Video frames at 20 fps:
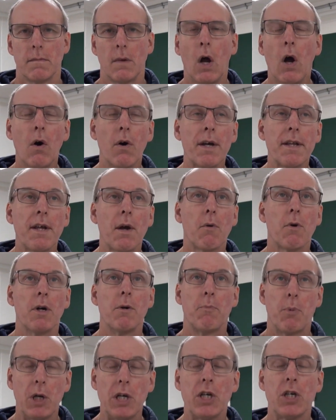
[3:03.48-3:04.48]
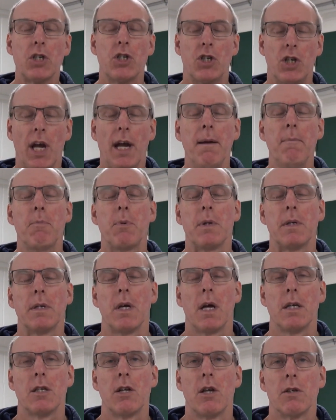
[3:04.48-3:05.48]
Oh, I think we're in pretty good shape uh,
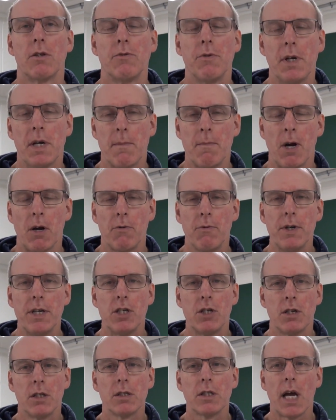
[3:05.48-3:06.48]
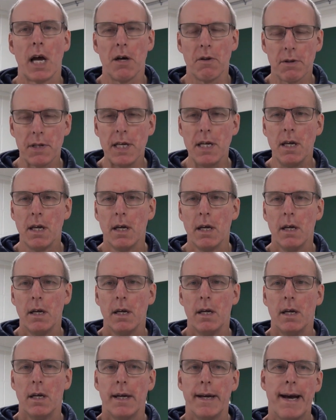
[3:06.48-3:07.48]
as long as we come out of regionals healthy.
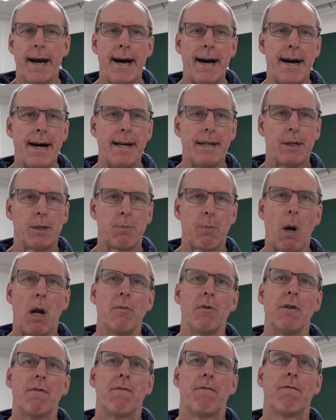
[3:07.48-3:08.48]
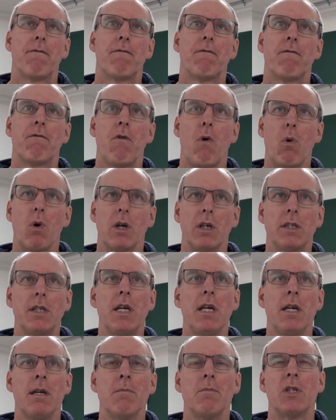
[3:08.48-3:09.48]
Yeah. Uh, there's probably four
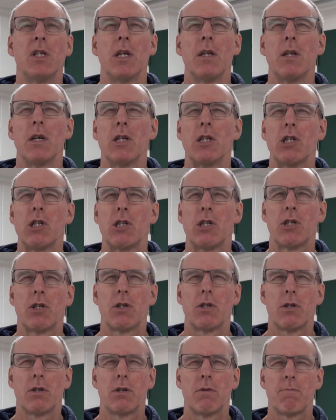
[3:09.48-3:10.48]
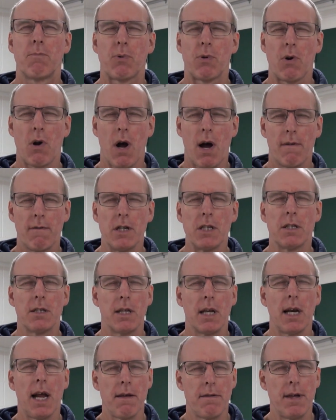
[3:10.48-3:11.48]
teams in the
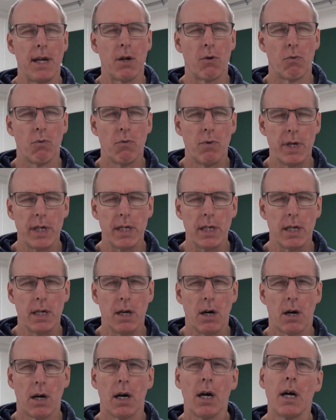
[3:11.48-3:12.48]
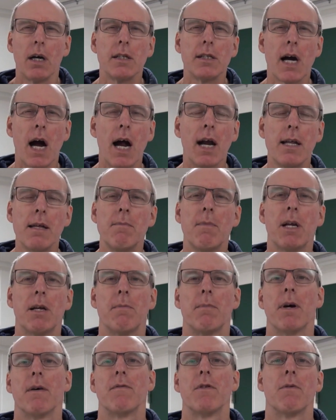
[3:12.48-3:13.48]
province that I think really are a tiny bit
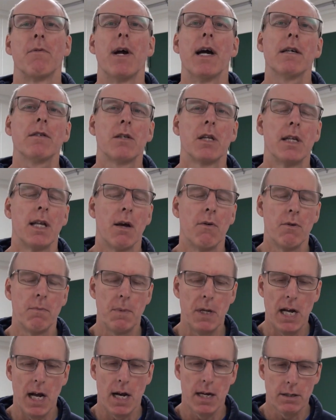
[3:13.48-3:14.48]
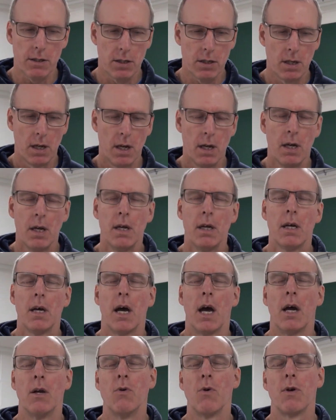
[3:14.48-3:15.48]
above the rest, and that would be us,
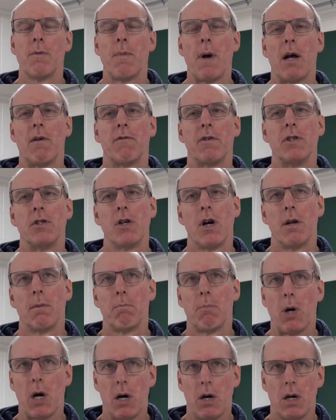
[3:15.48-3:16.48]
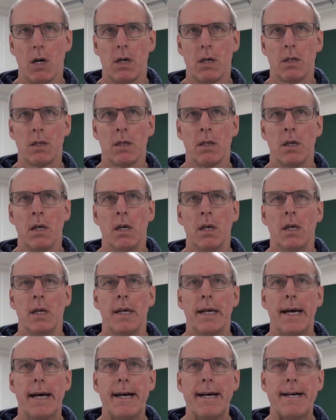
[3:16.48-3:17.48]
uh, North Battleford, John Paul.
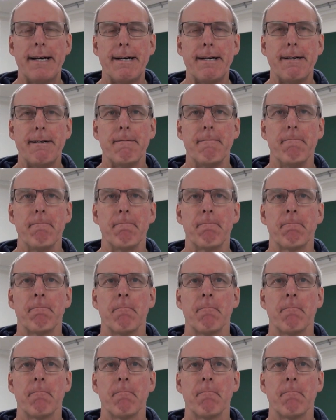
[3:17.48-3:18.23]
Um,